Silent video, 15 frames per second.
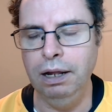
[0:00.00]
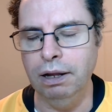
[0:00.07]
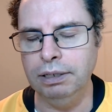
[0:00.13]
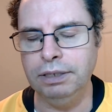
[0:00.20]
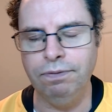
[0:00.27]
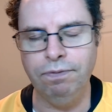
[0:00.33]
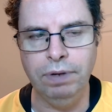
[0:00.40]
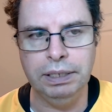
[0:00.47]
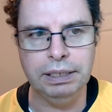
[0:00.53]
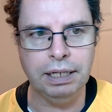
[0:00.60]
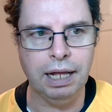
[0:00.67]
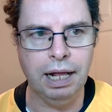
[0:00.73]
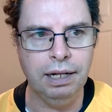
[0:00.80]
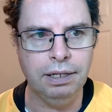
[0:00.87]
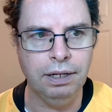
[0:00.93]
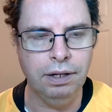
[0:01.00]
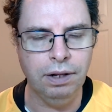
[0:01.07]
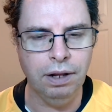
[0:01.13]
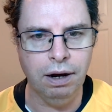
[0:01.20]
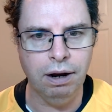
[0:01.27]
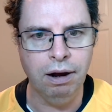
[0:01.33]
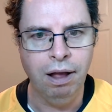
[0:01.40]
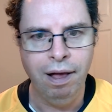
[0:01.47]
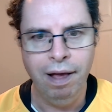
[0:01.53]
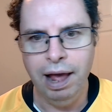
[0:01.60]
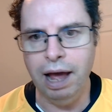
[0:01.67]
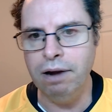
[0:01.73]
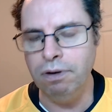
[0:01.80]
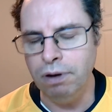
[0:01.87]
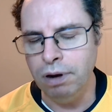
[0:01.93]
lots of physicality in there
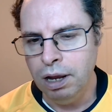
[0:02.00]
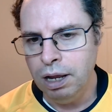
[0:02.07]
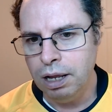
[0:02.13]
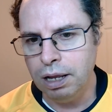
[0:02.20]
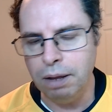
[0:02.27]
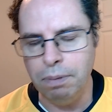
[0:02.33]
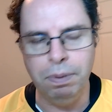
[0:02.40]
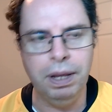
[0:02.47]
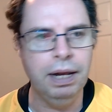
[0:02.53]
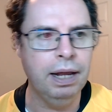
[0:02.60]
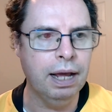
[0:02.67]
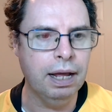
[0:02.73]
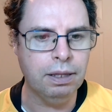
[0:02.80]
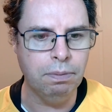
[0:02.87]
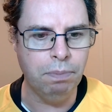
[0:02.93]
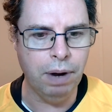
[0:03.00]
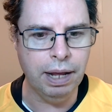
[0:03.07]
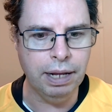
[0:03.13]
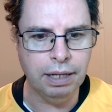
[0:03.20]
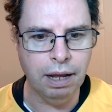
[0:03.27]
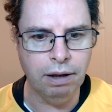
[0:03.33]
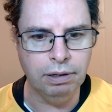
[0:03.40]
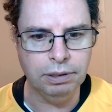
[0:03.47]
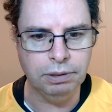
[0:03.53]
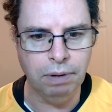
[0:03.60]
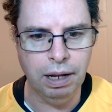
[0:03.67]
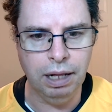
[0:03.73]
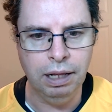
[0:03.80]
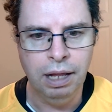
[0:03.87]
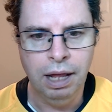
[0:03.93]
and competing at the breakdown
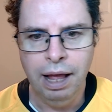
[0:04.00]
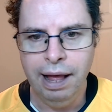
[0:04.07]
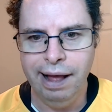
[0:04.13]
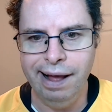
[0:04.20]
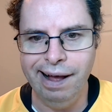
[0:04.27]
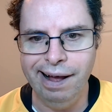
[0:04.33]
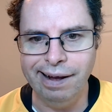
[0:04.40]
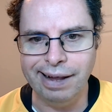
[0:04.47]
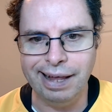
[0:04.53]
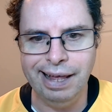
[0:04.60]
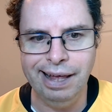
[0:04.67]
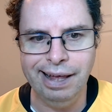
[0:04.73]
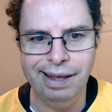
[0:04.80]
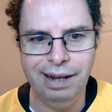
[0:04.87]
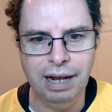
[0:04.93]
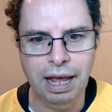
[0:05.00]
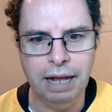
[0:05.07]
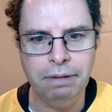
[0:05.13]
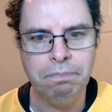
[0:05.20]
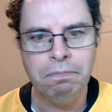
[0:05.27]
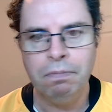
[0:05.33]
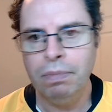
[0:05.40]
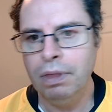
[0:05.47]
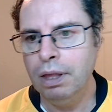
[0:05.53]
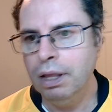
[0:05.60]
as well. Kicking then,